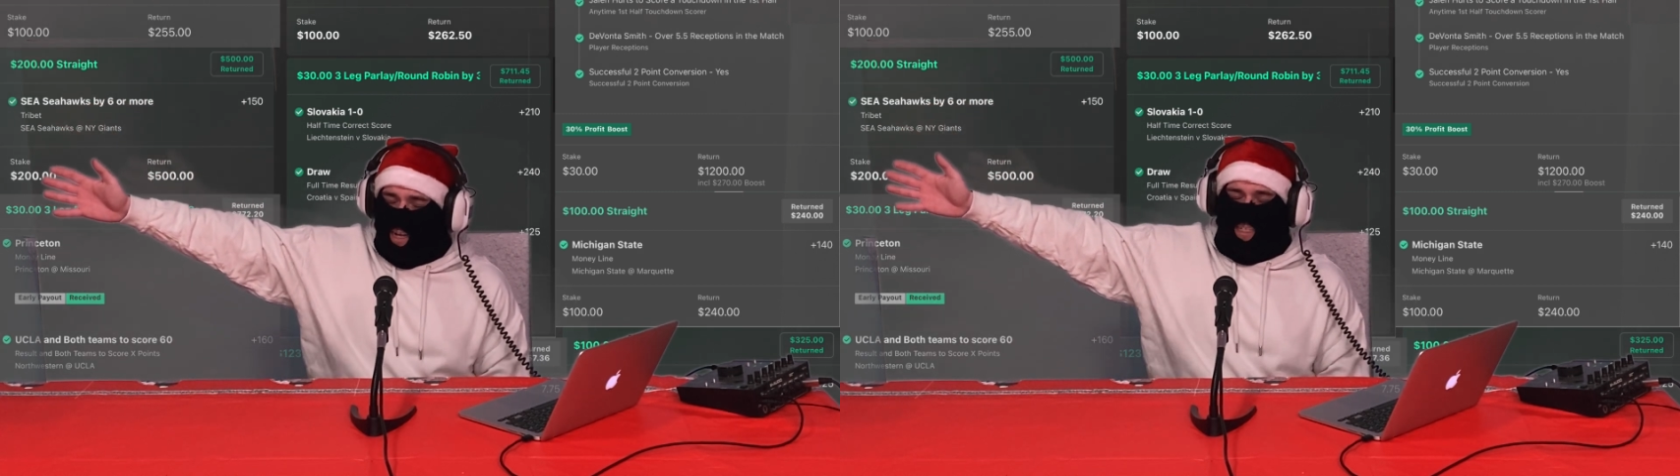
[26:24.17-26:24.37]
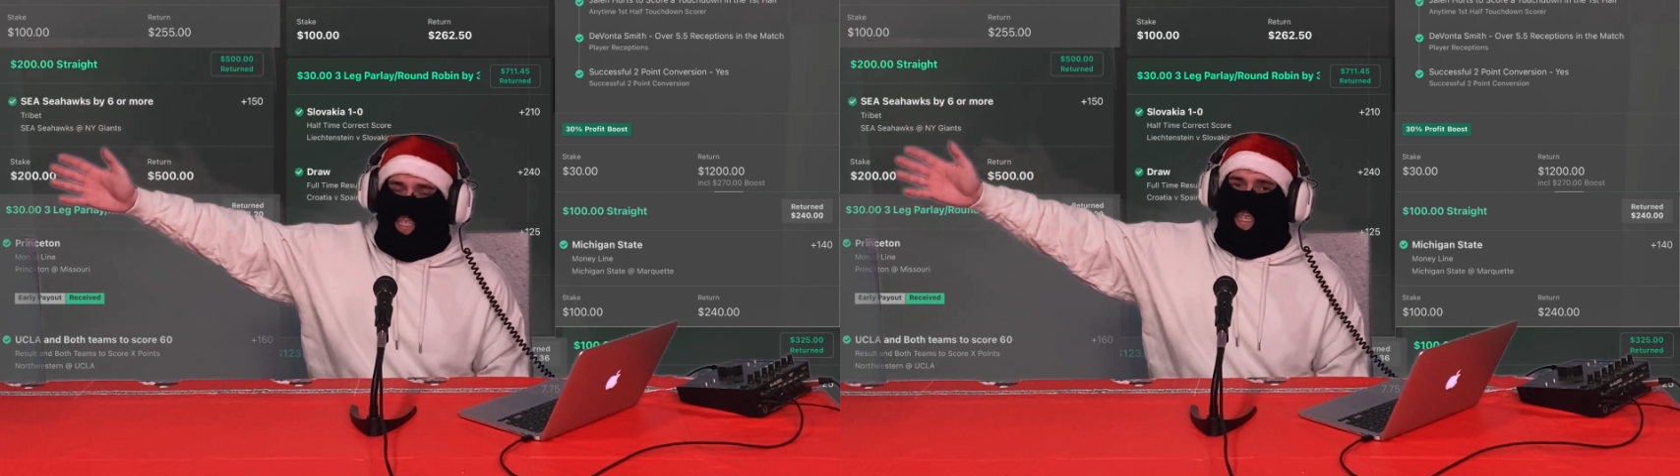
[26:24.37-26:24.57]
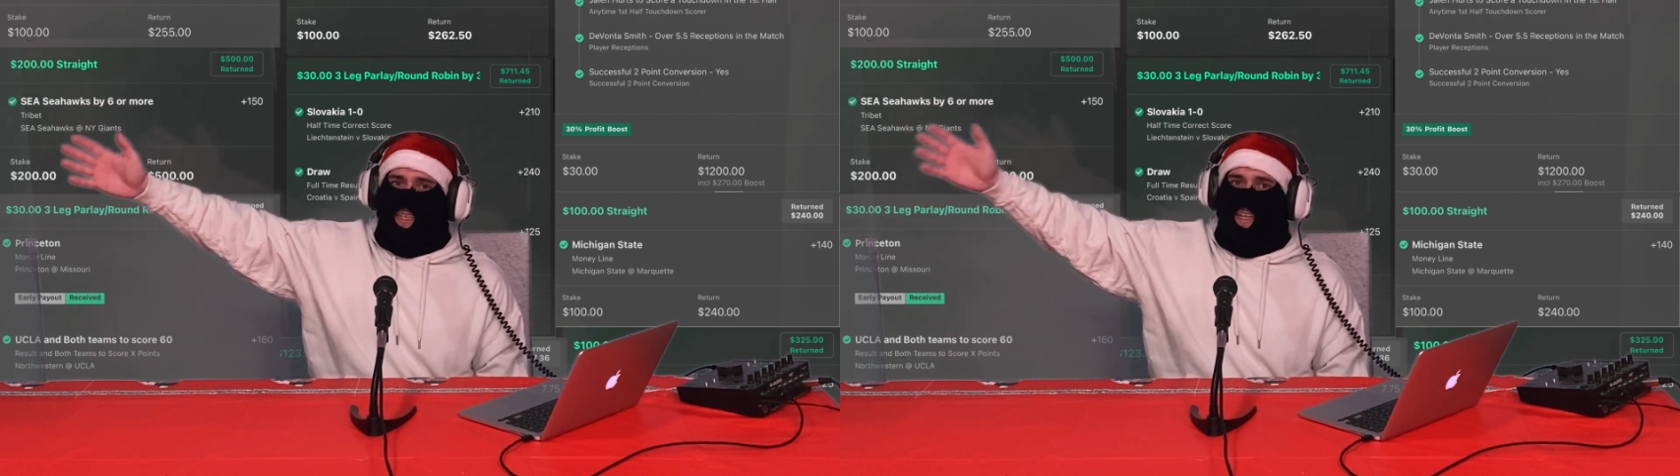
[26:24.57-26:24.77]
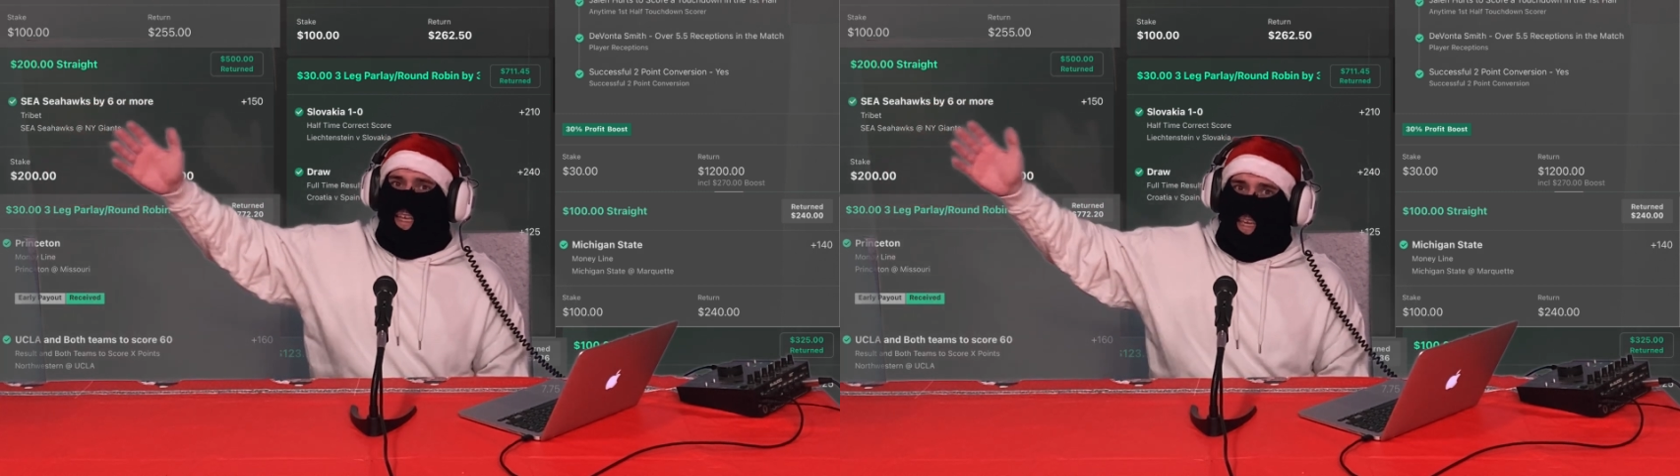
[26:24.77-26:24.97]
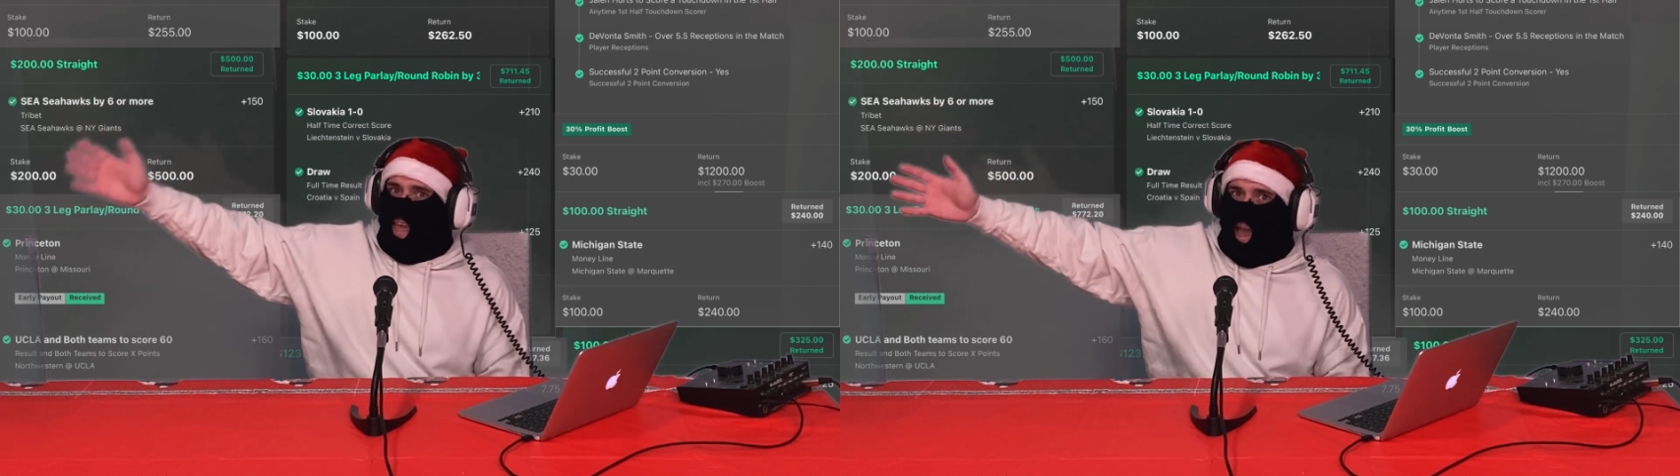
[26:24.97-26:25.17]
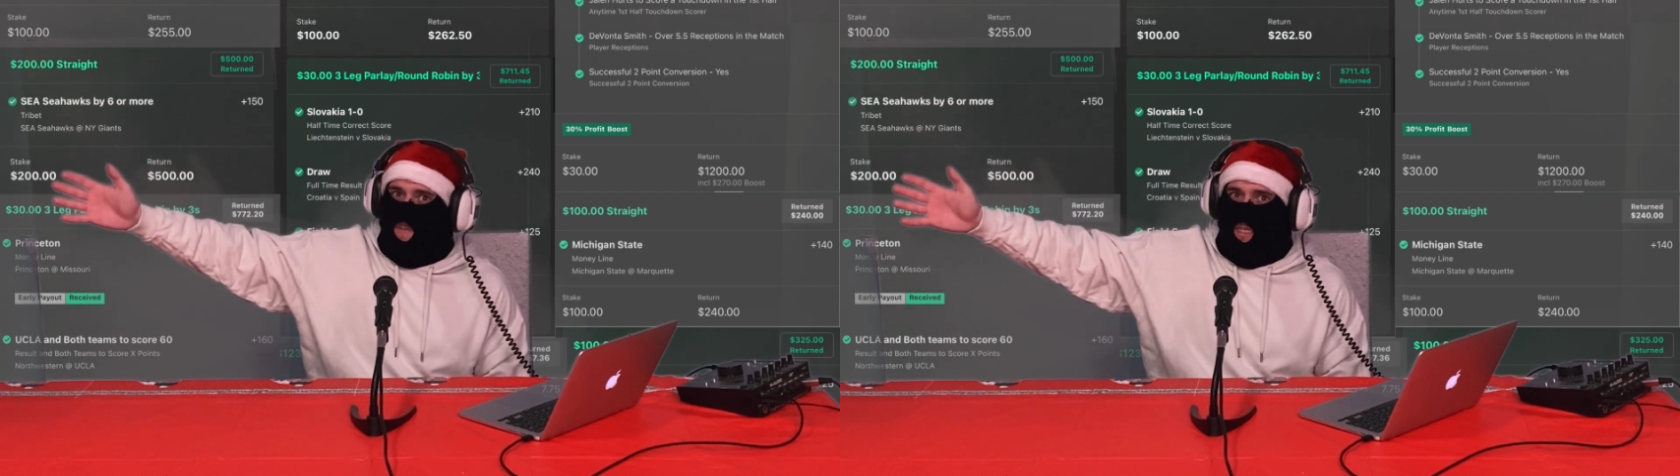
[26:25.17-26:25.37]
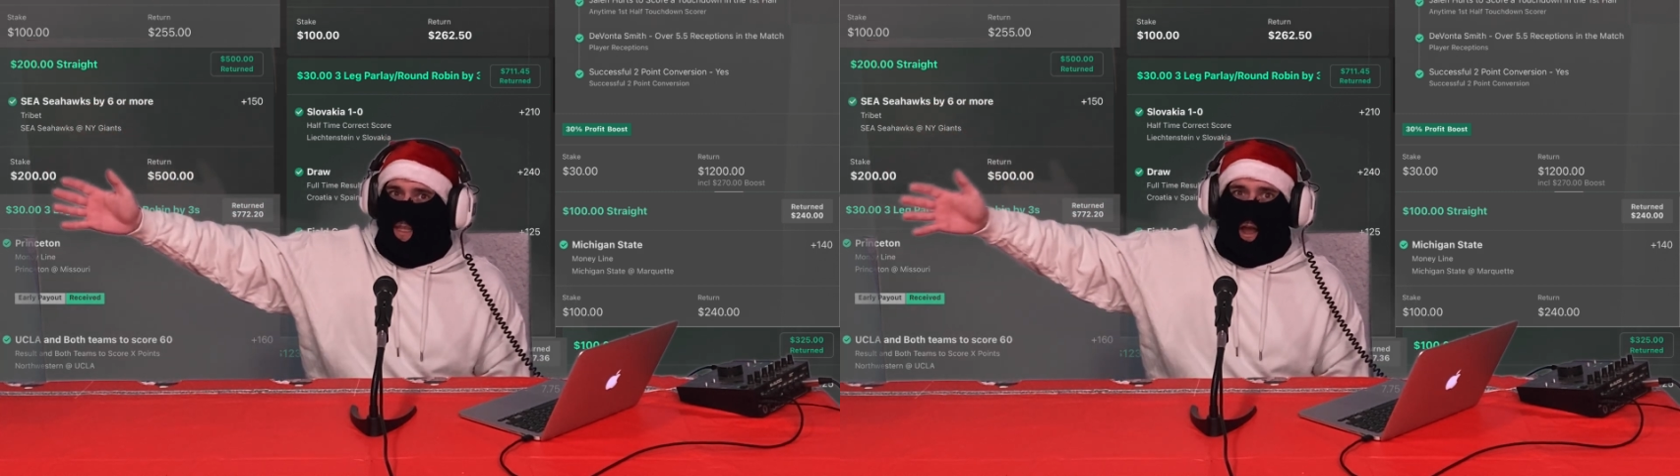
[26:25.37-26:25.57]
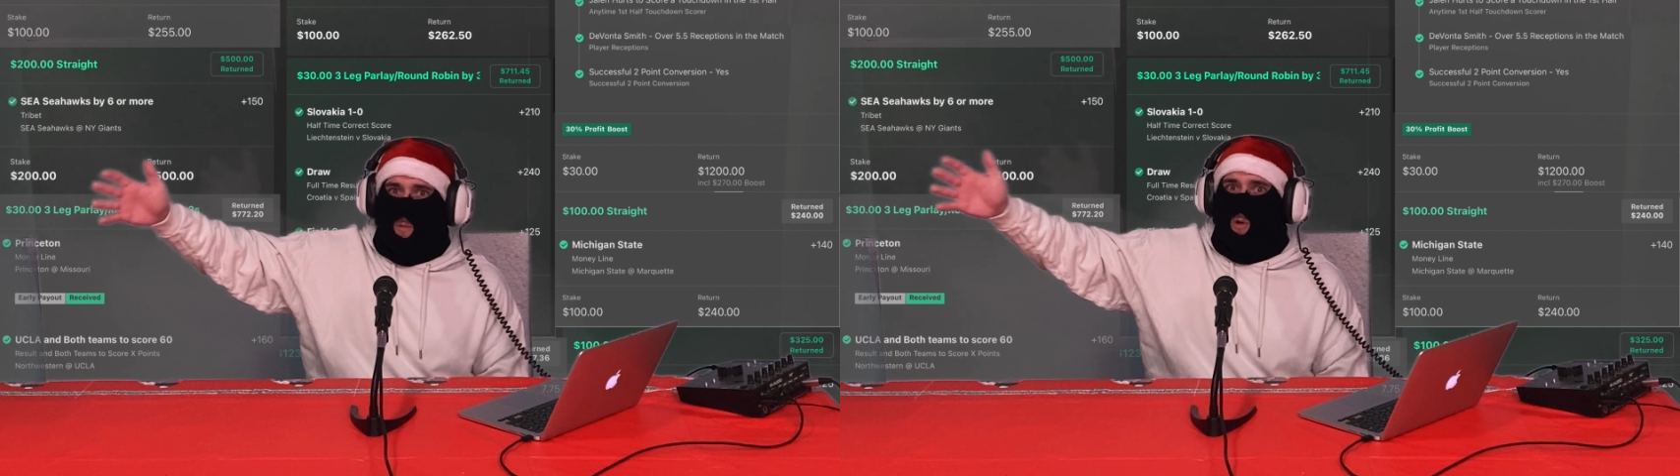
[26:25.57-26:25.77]
stopped.
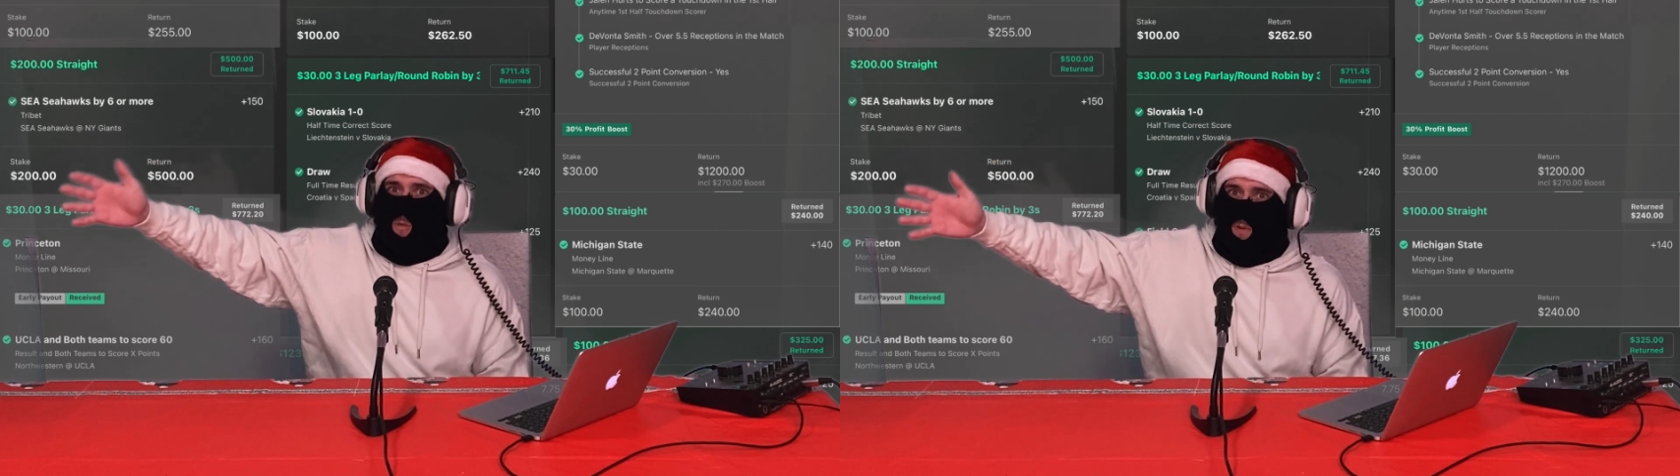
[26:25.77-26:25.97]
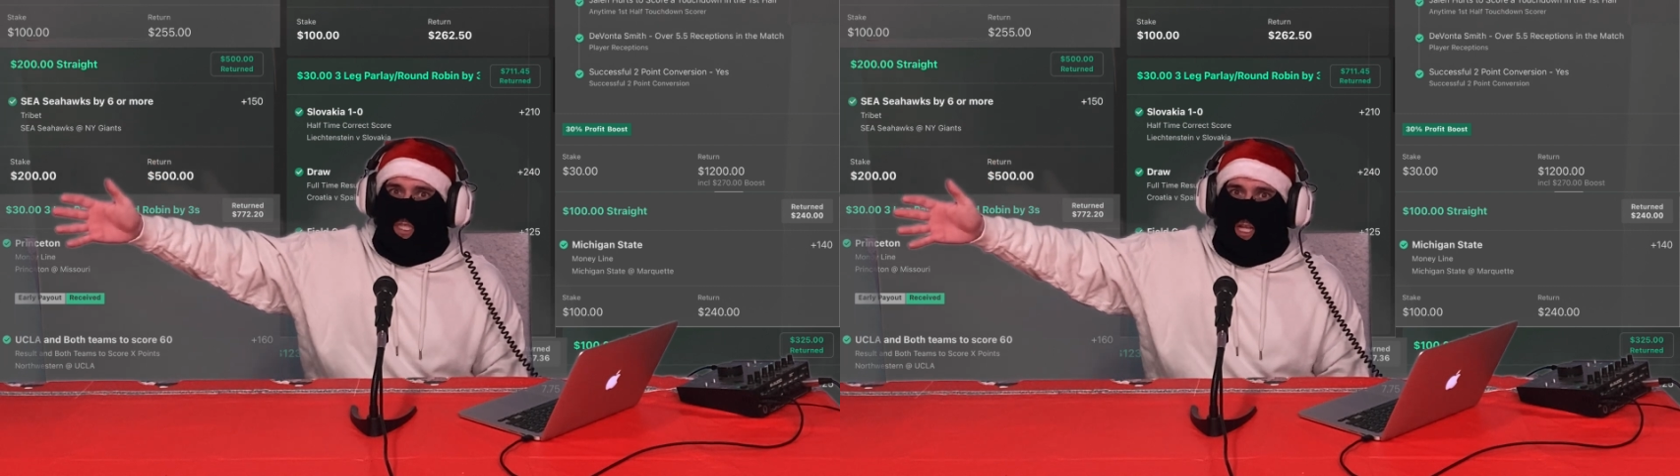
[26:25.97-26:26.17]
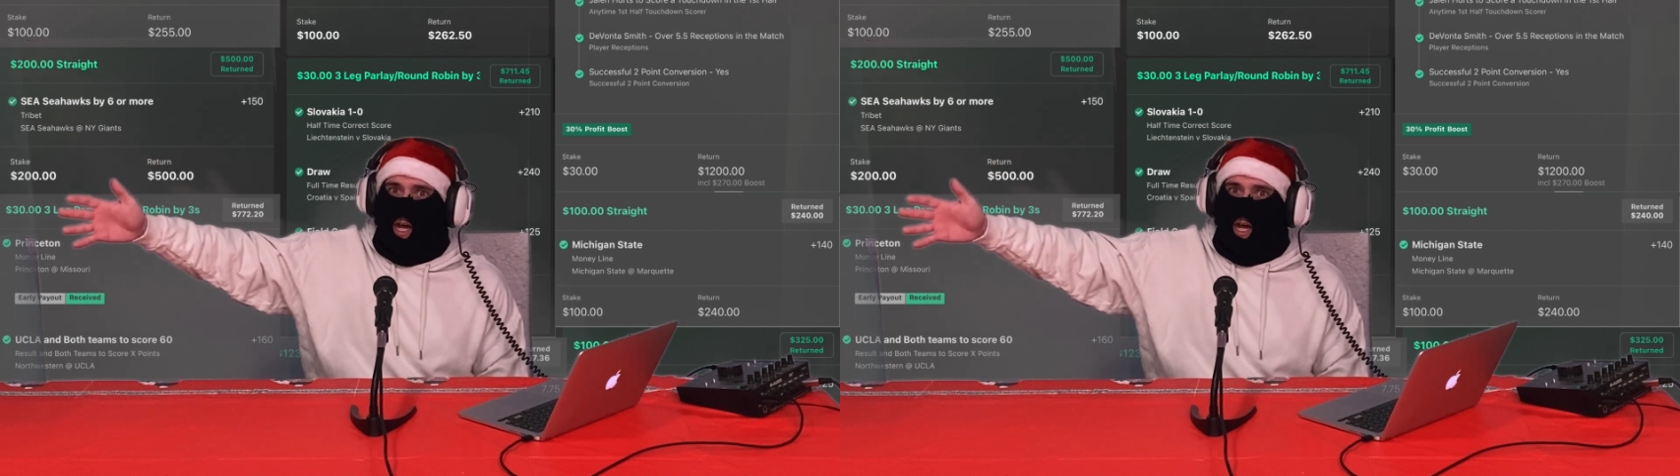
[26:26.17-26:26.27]
Undeniable.